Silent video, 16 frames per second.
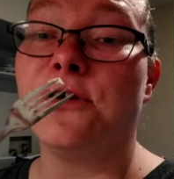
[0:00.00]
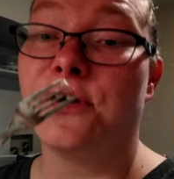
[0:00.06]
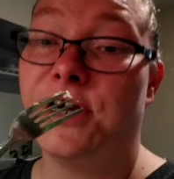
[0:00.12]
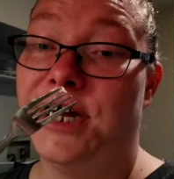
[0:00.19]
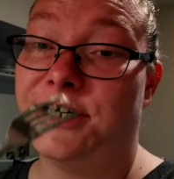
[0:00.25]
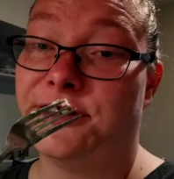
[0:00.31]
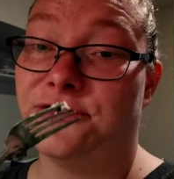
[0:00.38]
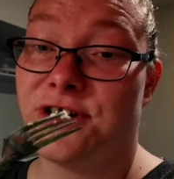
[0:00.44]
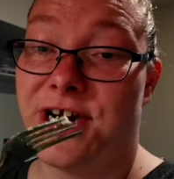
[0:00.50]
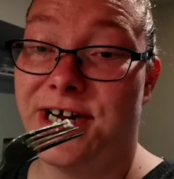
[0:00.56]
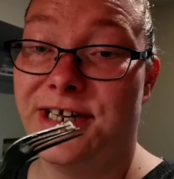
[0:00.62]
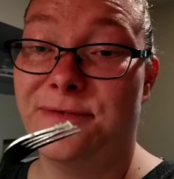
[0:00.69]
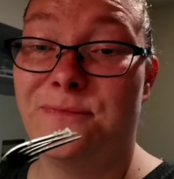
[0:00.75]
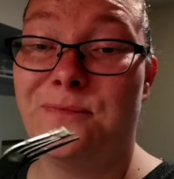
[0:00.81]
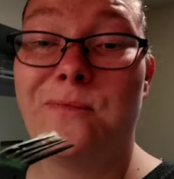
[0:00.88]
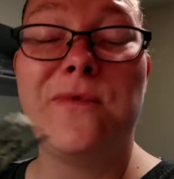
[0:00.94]
You gotta try
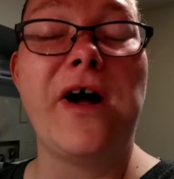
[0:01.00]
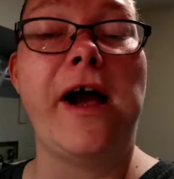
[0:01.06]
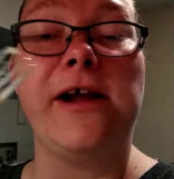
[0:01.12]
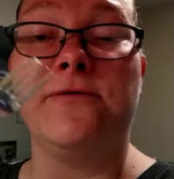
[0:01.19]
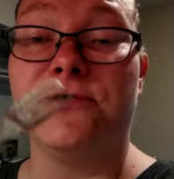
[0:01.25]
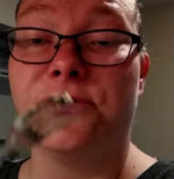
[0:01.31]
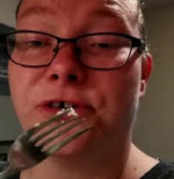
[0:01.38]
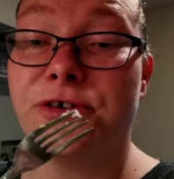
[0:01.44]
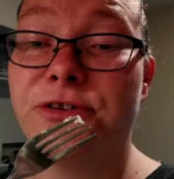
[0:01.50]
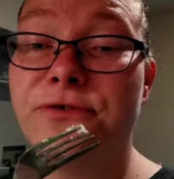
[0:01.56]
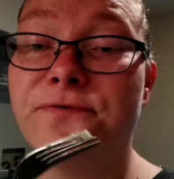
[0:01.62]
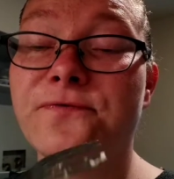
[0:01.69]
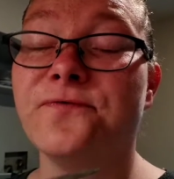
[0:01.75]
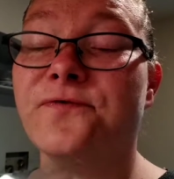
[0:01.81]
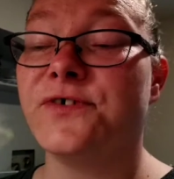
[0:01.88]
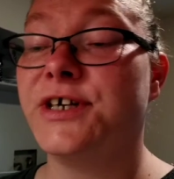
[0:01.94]
it. If you're
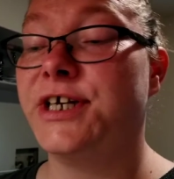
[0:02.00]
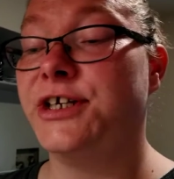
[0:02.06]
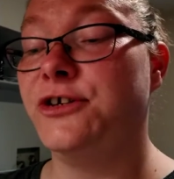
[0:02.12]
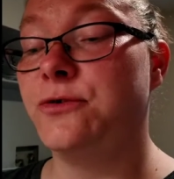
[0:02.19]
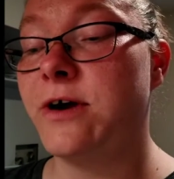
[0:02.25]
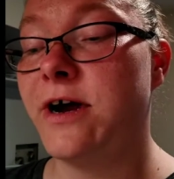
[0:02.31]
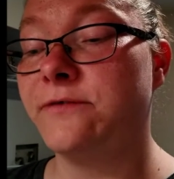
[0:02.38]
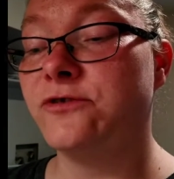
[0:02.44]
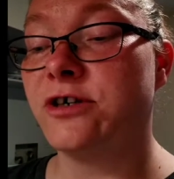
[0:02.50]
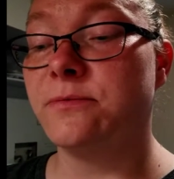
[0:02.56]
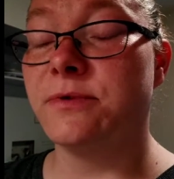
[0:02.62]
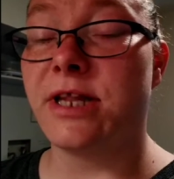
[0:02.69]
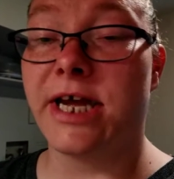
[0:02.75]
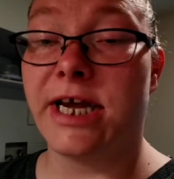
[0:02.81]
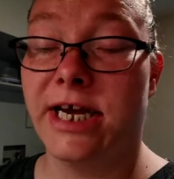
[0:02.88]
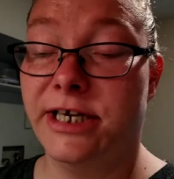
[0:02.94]
gluten-free and you have
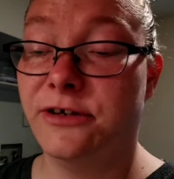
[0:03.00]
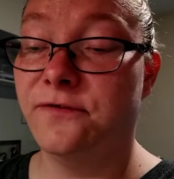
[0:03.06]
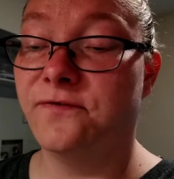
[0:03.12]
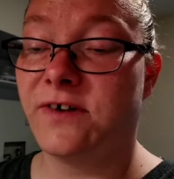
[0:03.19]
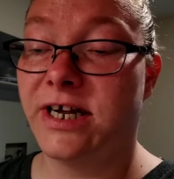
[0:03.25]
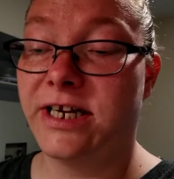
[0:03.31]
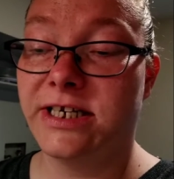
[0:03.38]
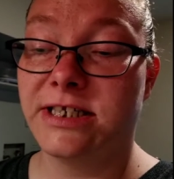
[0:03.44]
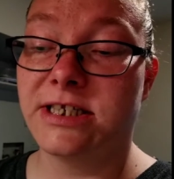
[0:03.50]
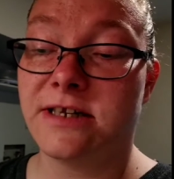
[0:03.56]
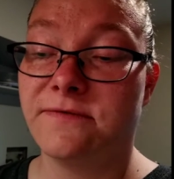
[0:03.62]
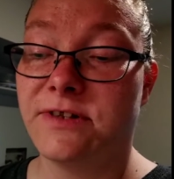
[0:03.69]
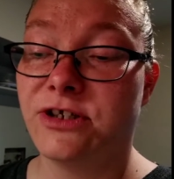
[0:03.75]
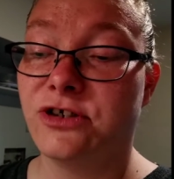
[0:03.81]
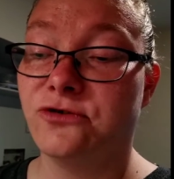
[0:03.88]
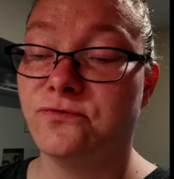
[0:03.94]
trouble like I do finding
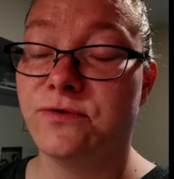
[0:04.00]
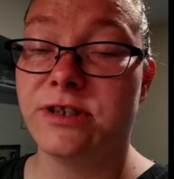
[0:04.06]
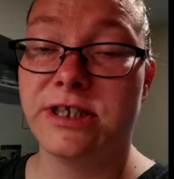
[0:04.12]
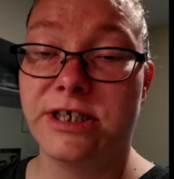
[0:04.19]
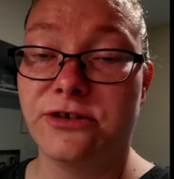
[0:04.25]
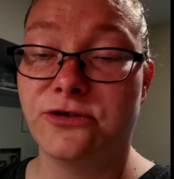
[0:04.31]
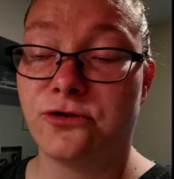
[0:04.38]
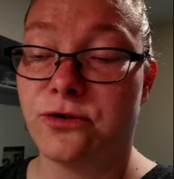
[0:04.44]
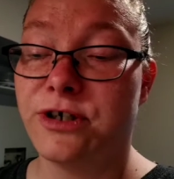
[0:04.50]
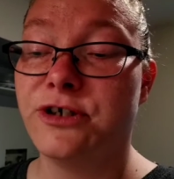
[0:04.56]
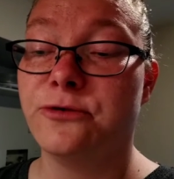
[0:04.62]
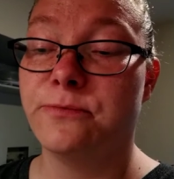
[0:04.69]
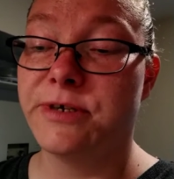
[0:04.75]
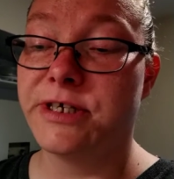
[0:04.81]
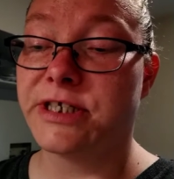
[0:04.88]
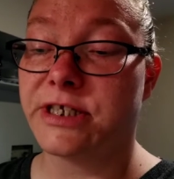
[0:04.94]
stuff that you really enjoy
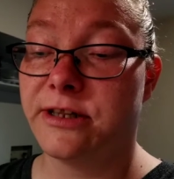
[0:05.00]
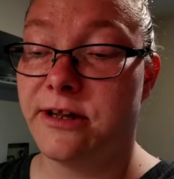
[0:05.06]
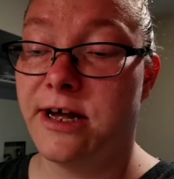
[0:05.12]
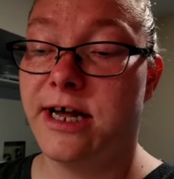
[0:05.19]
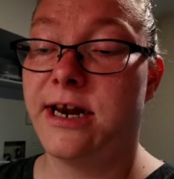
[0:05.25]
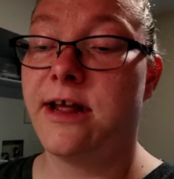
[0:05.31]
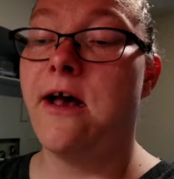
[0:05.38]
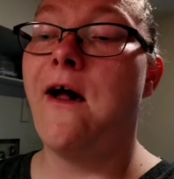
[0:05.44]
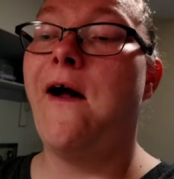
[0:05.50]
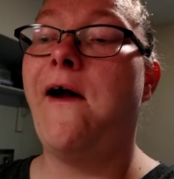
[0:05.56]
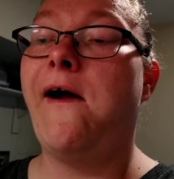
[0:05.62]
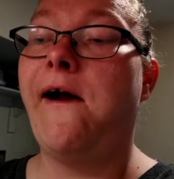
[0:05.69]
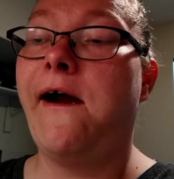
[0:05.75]
and you miss a lot,